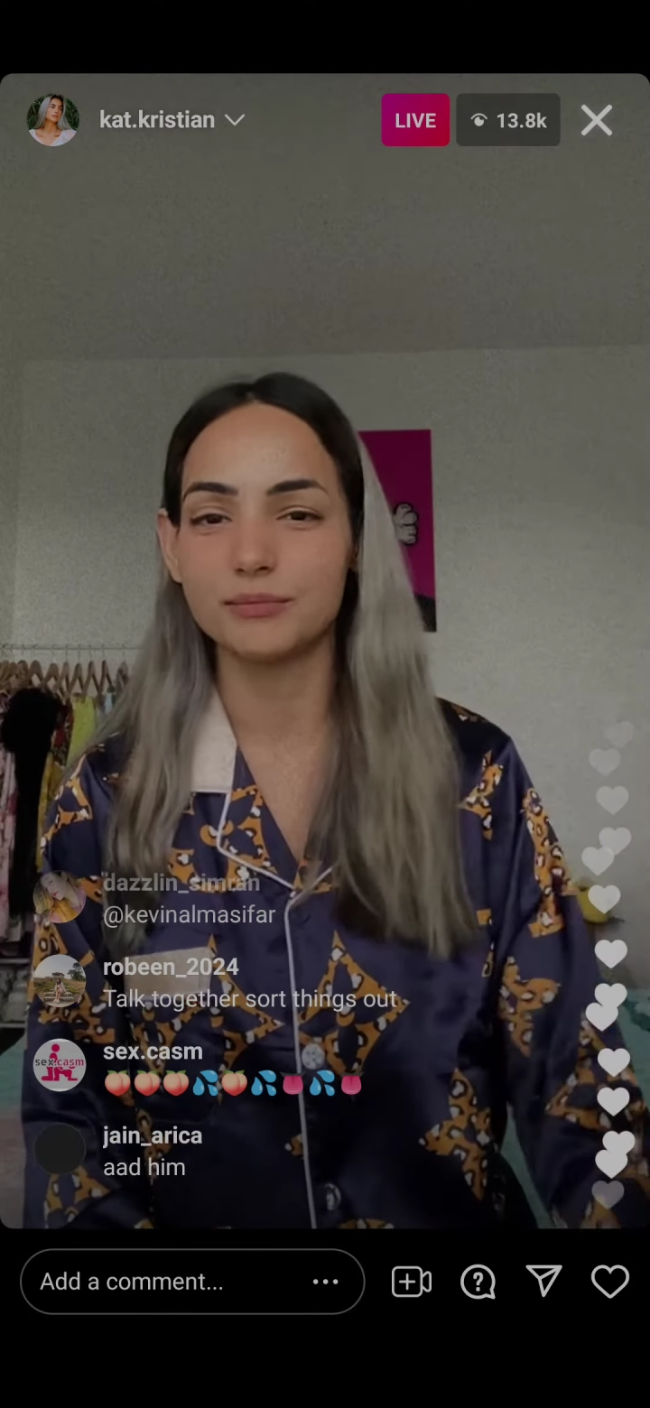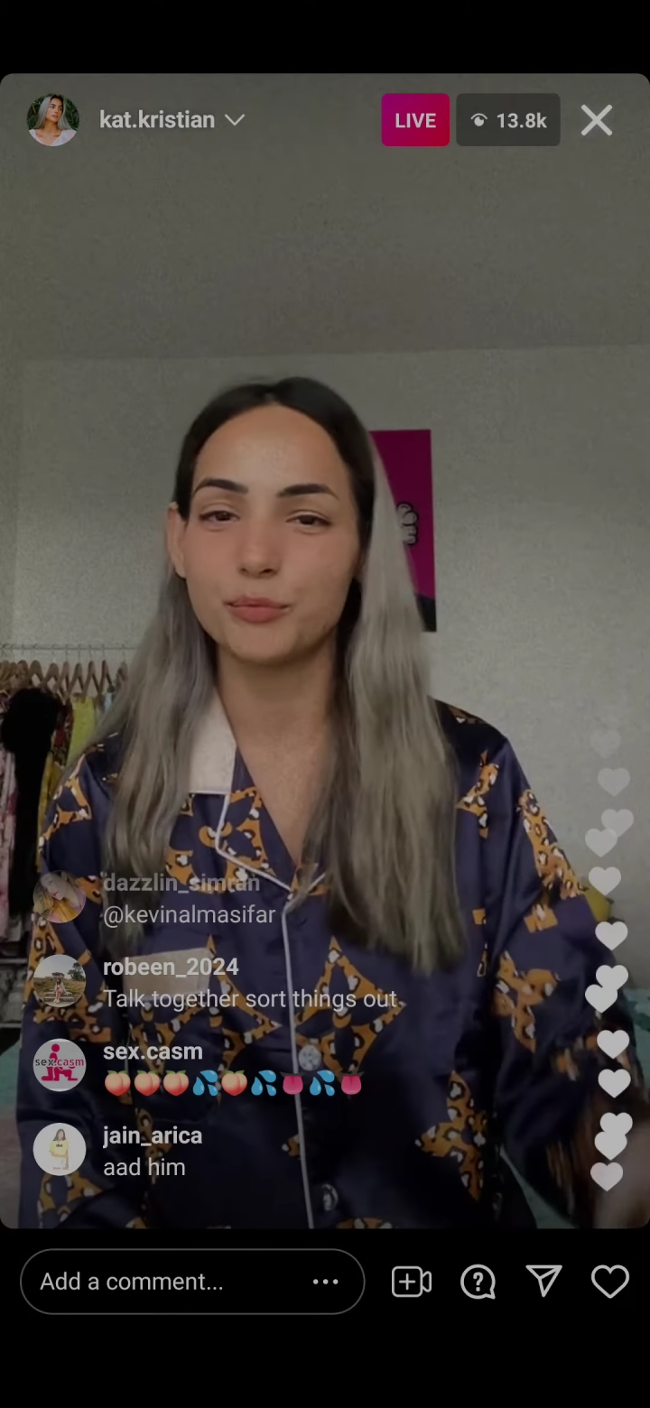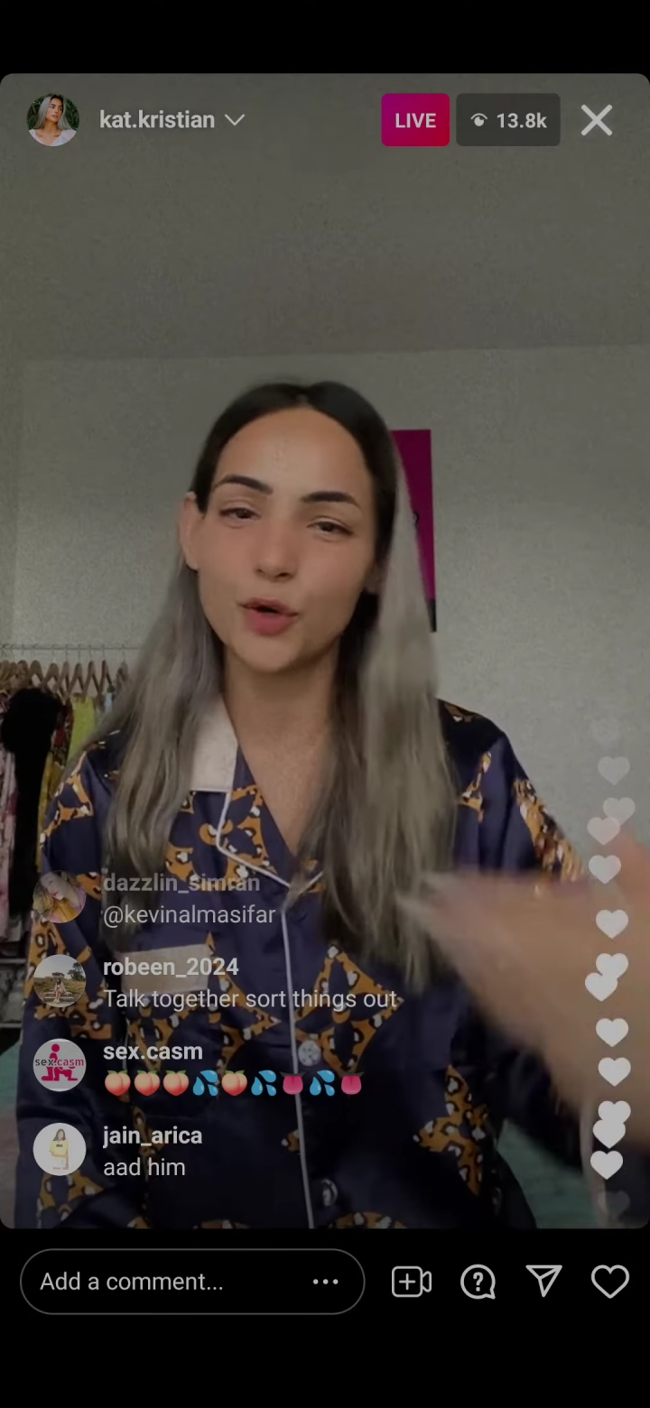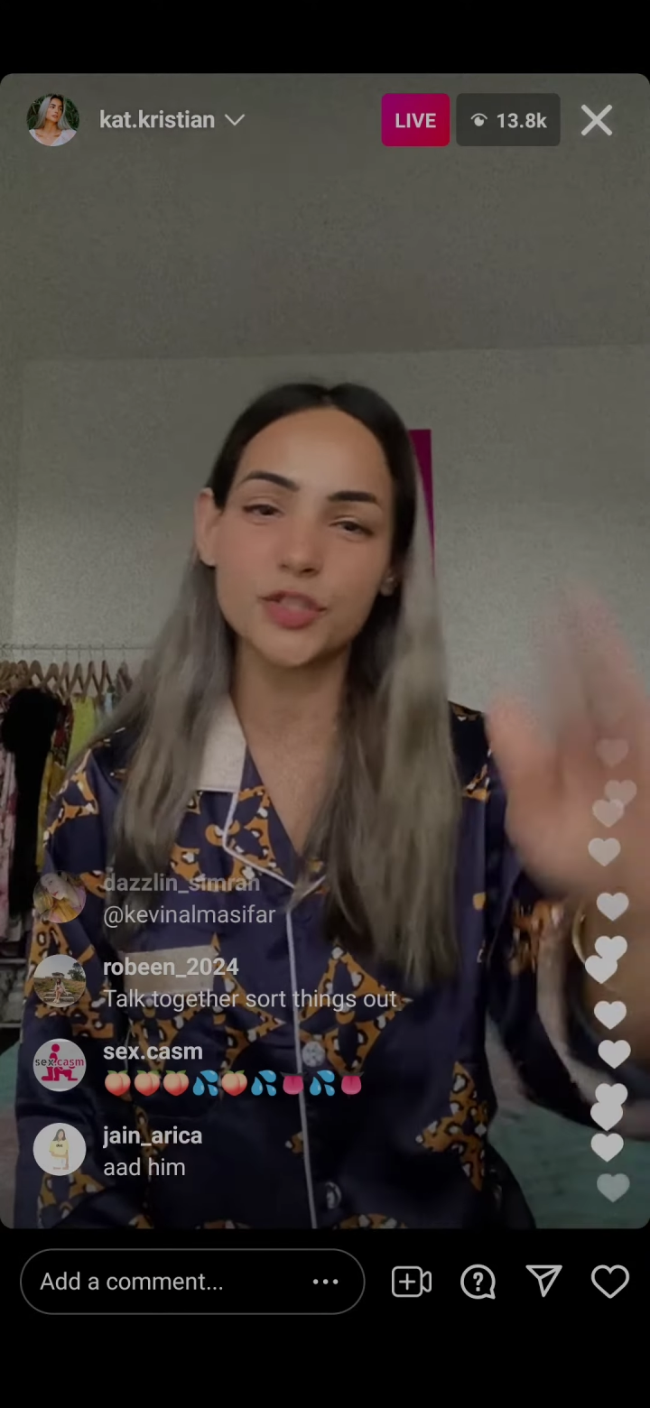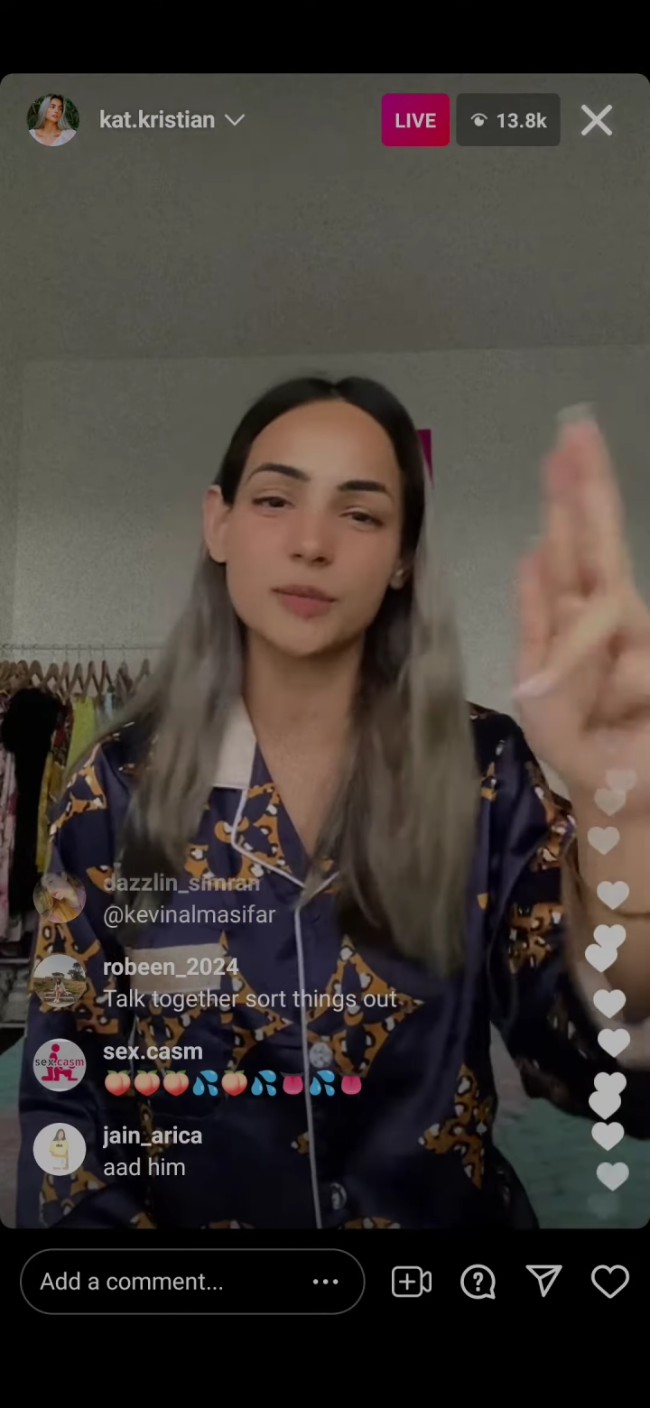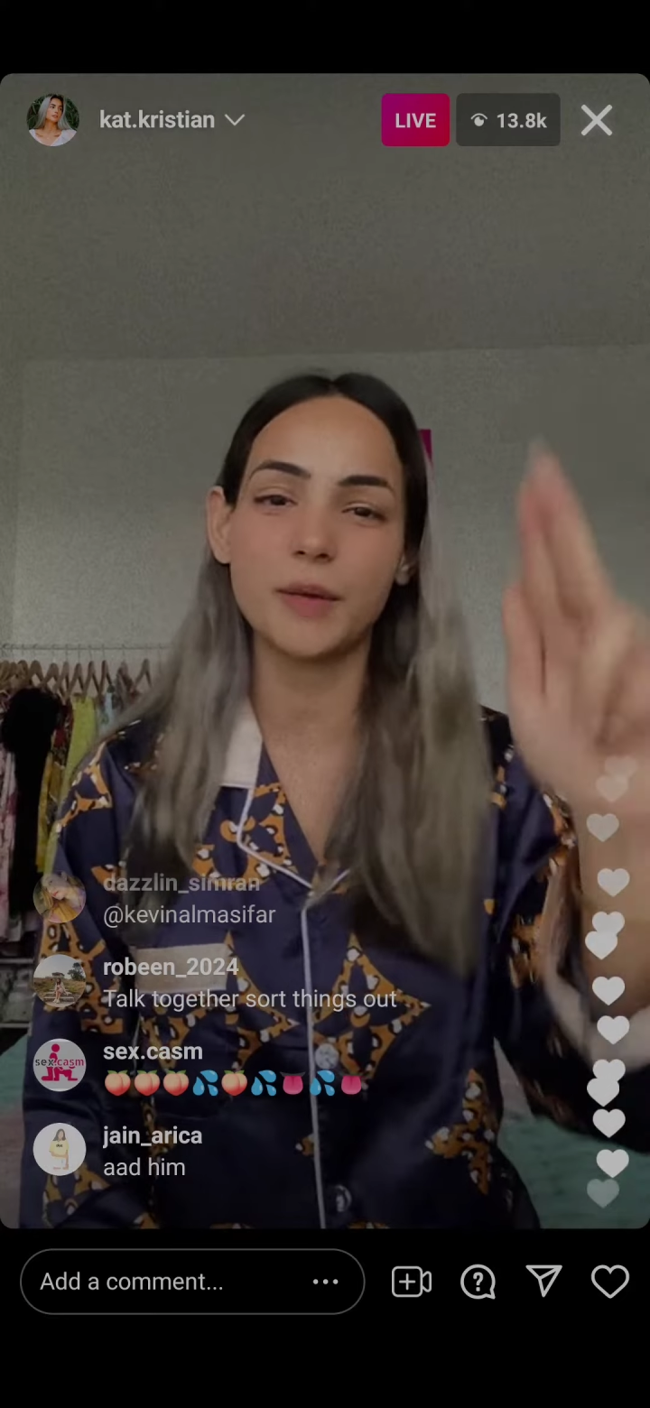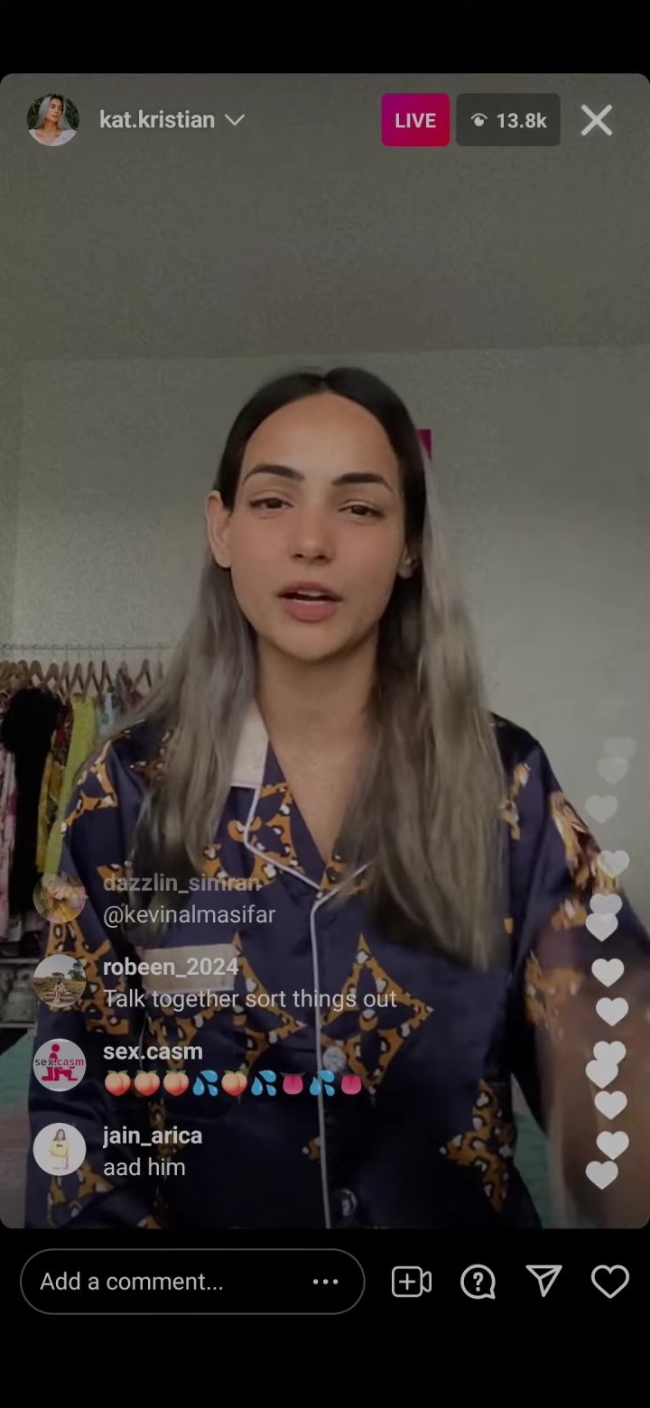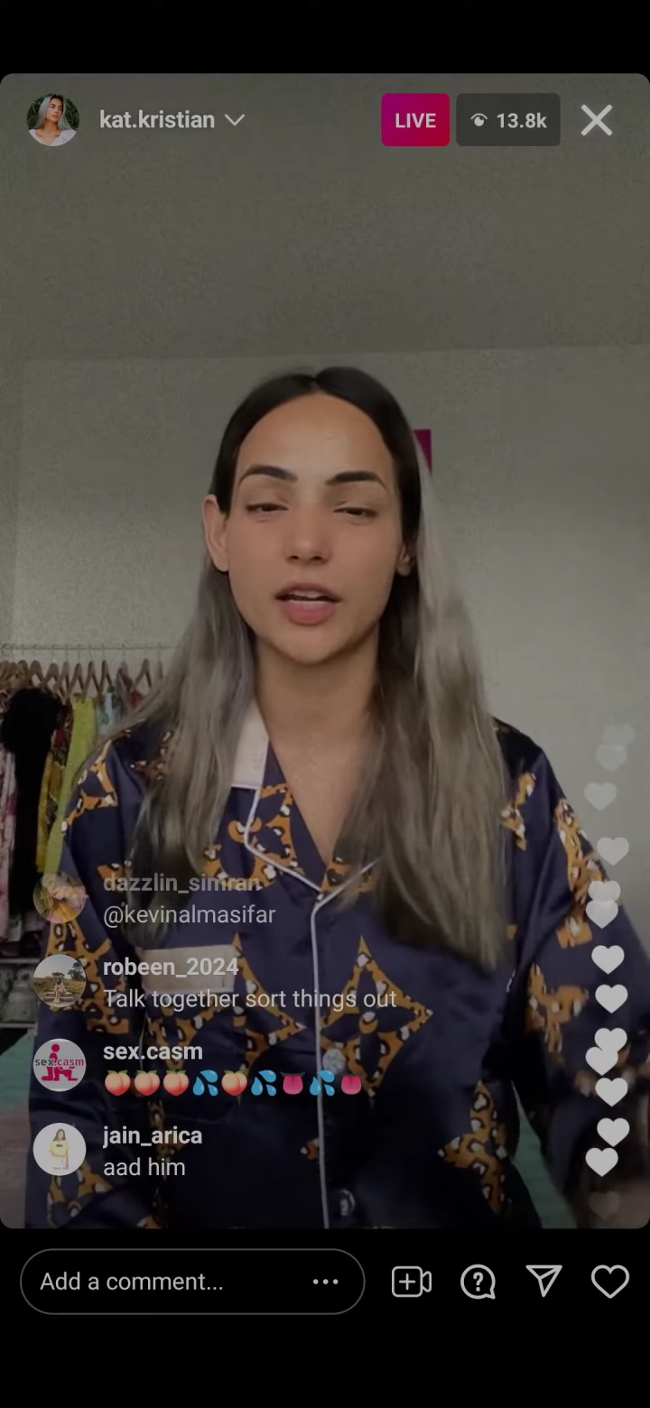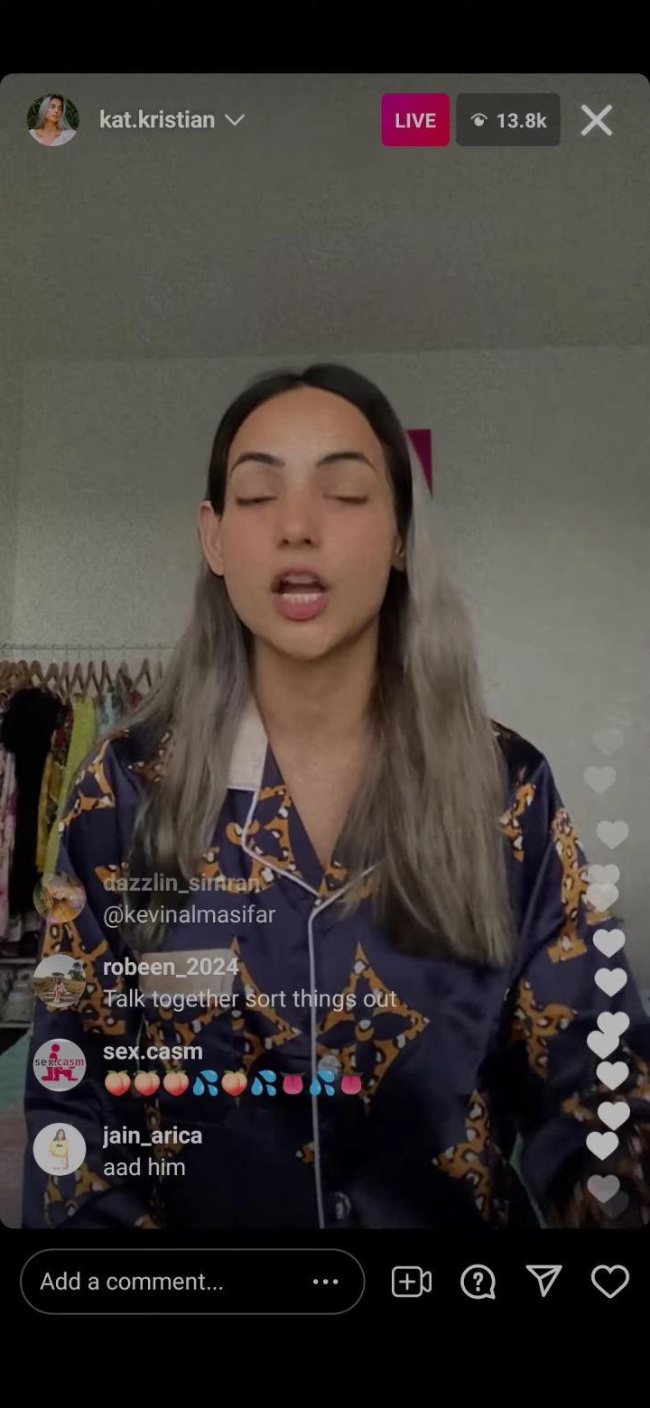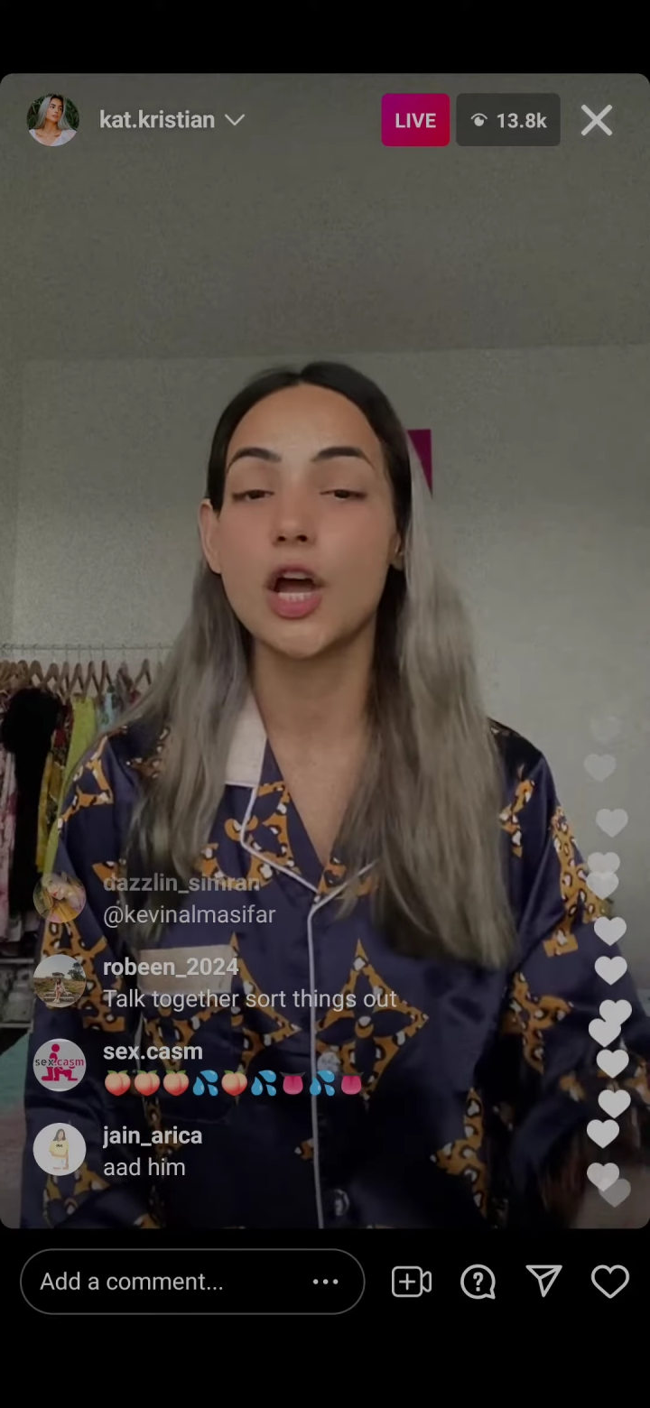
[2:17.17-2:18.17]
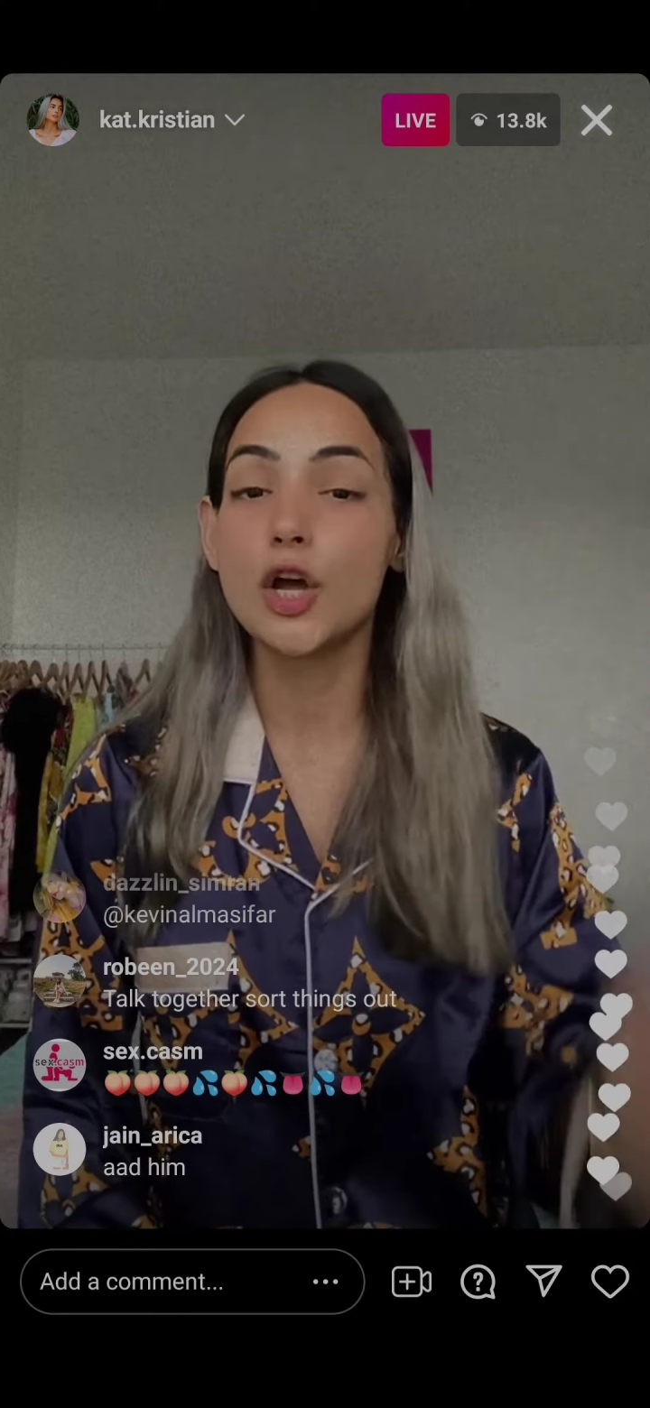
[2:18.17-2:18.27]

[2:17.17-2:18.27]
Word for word: post about it